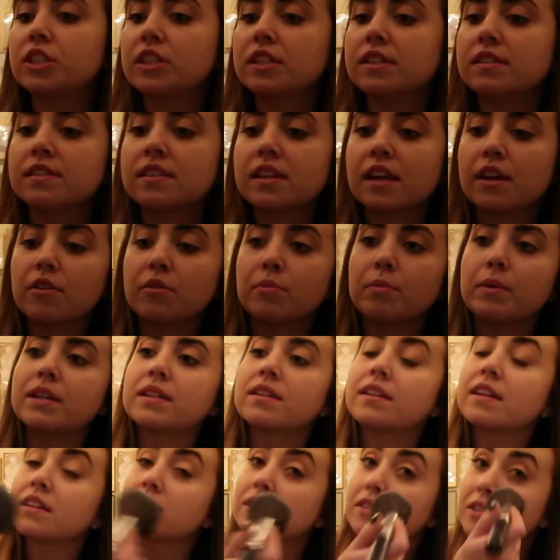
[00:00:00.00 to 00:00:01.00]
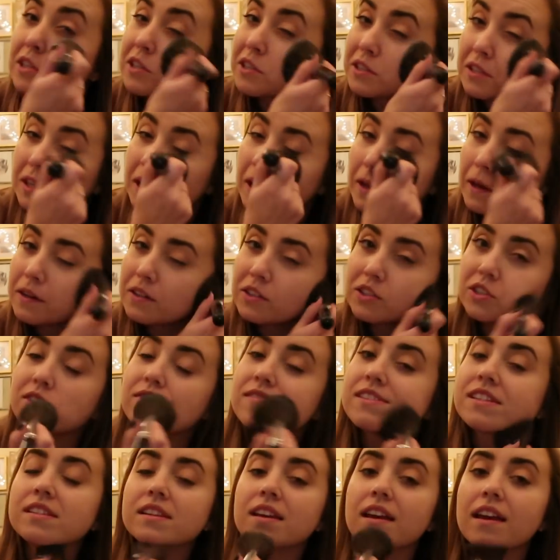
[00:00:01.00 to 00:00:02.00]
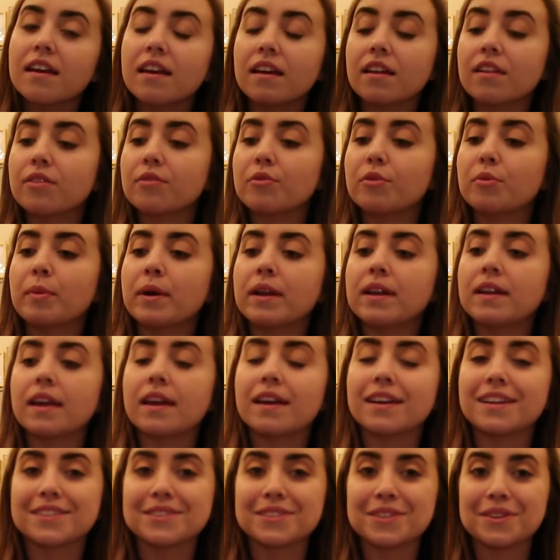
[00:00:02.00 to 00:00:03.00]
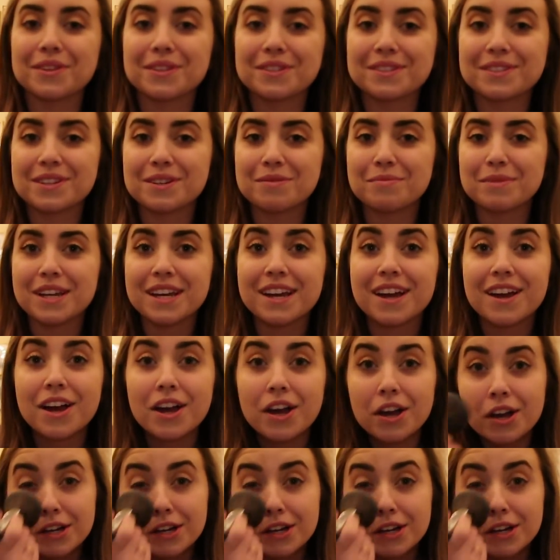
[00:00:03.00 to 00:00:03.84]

She's staying with me today's Thursday and she's staying through Monday, so that's gonna be